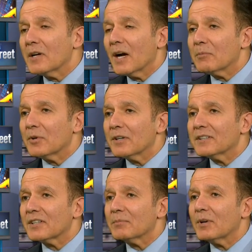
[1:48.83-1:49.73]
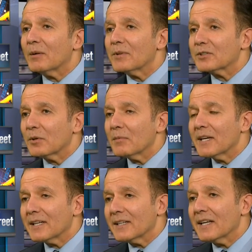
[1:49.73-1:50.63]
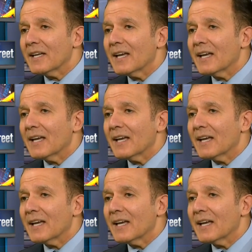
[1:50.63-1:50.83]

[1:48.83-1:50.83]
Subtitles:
I put it into the public domain,